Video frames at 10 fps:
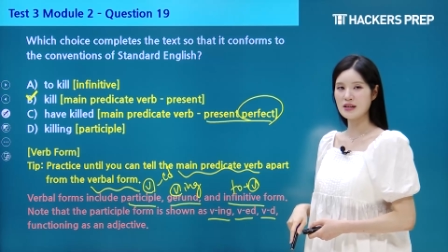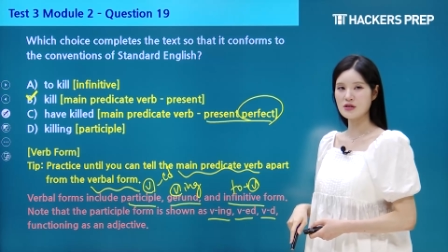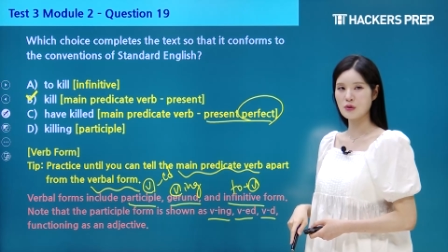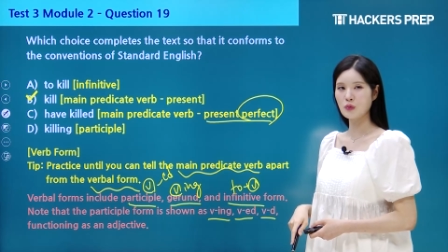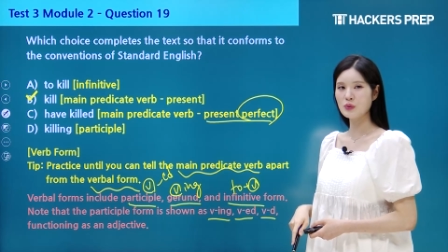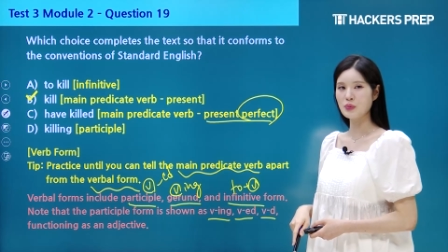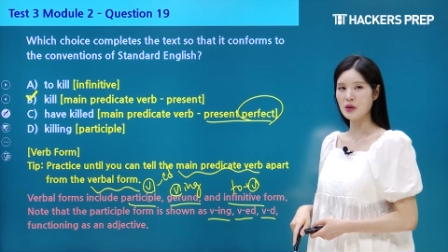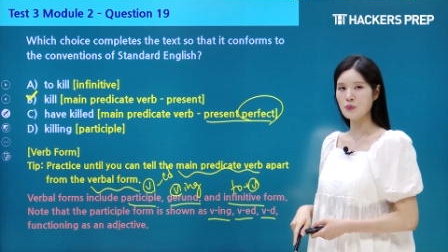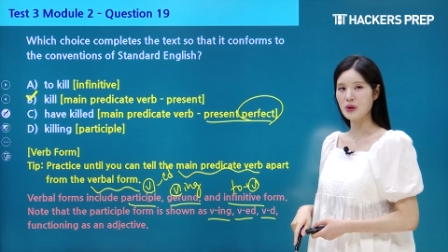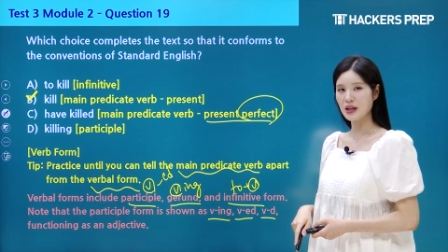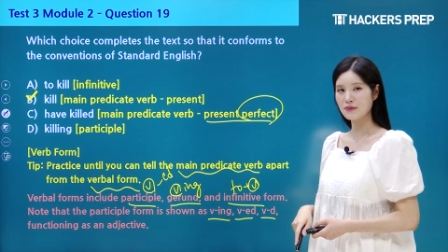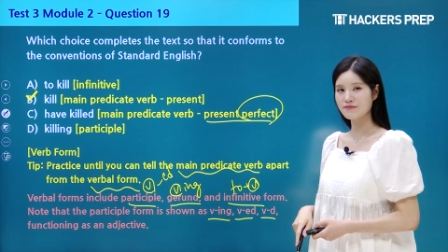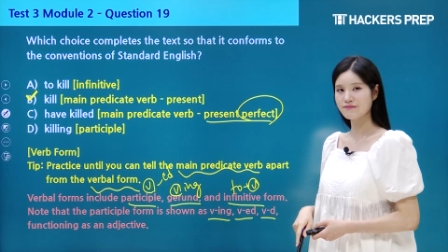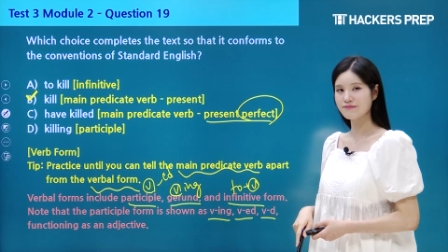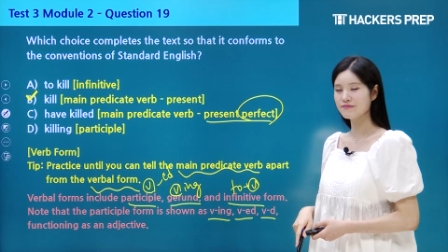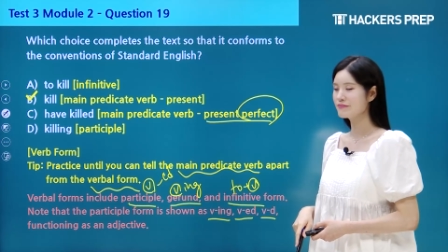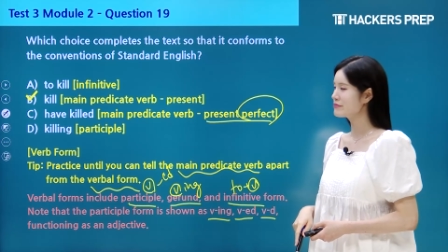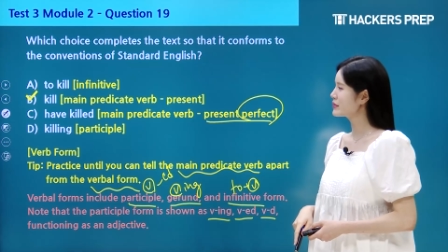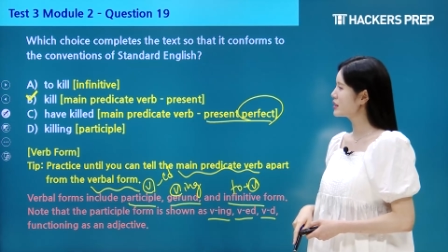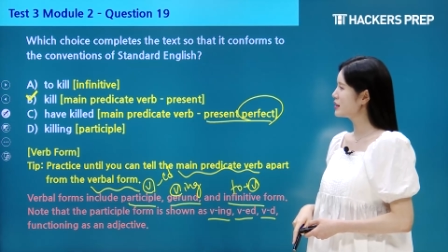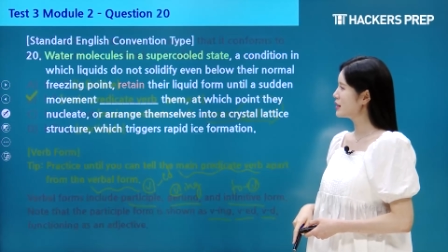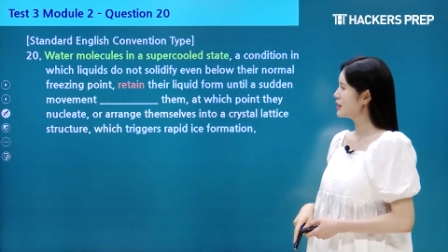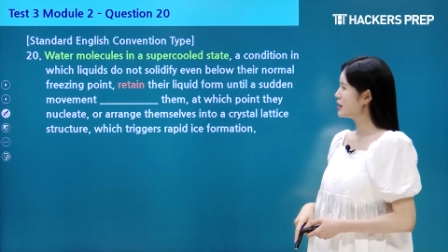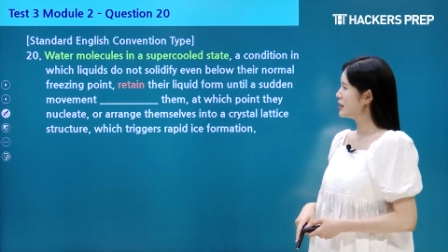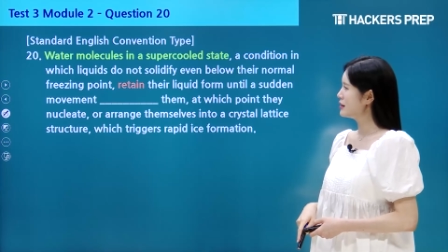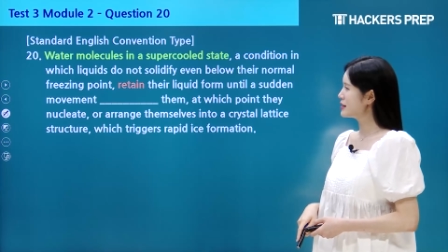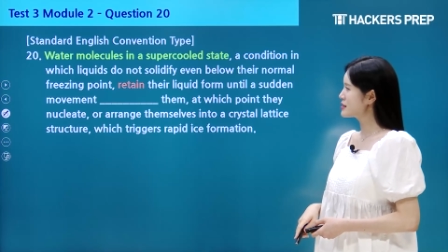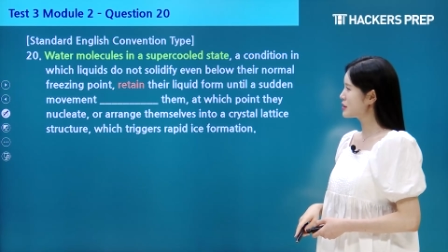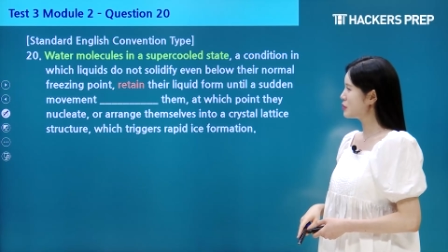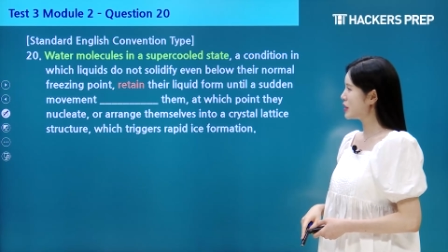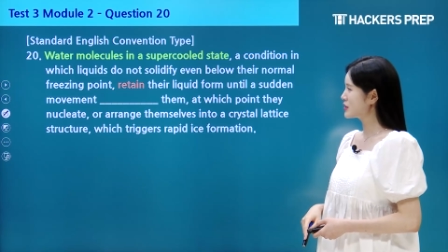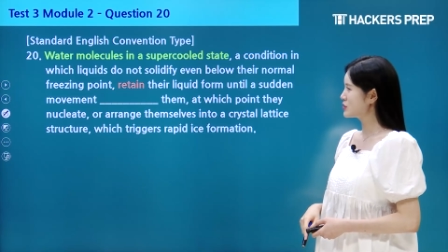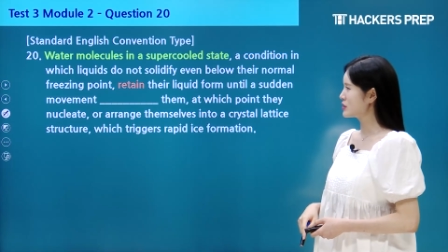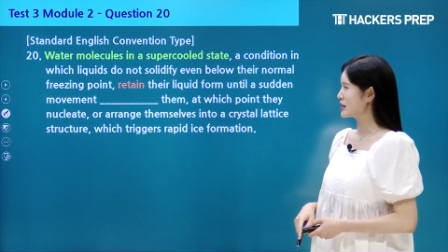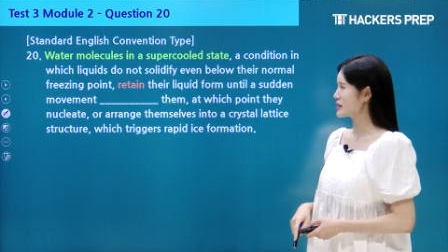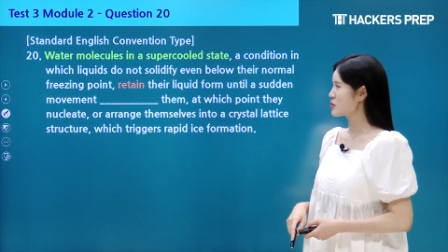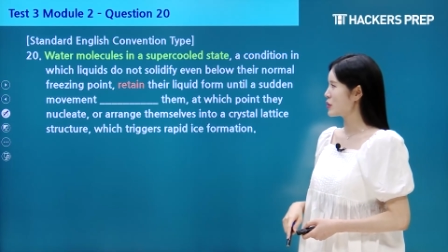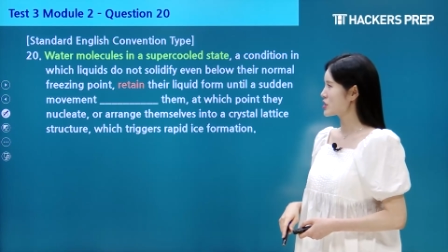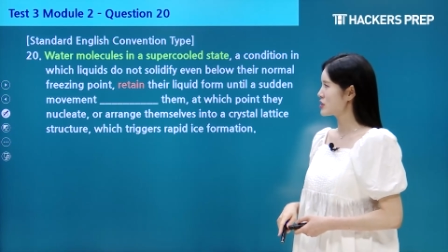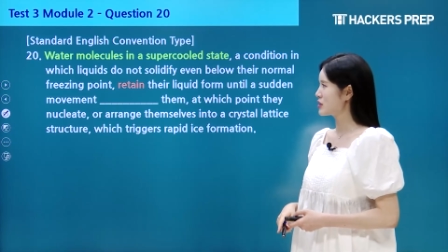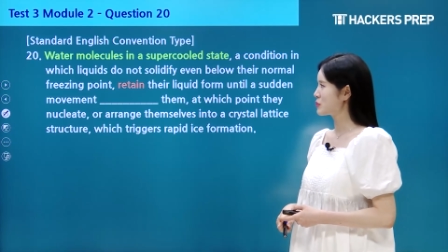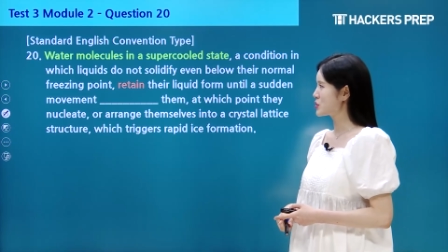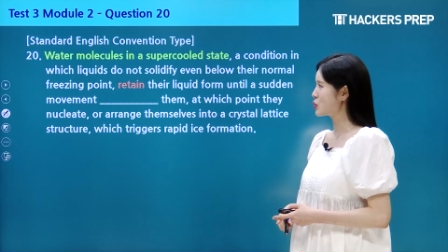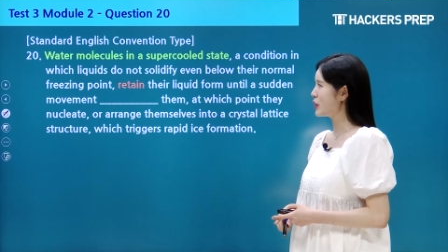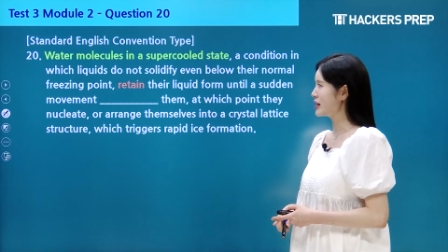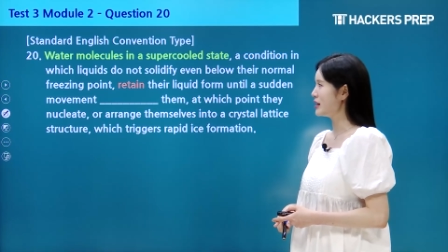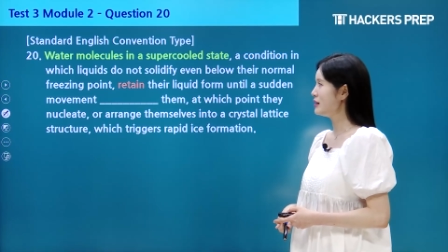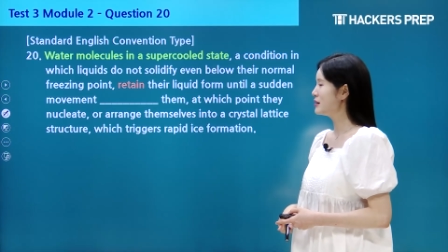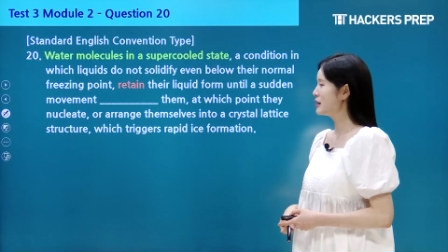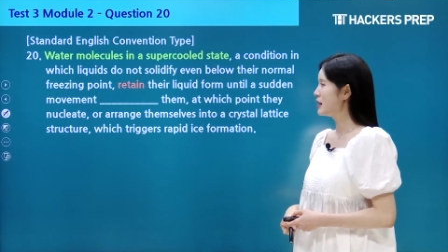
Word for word: answer would be B. Let's go on to the next question, number 20.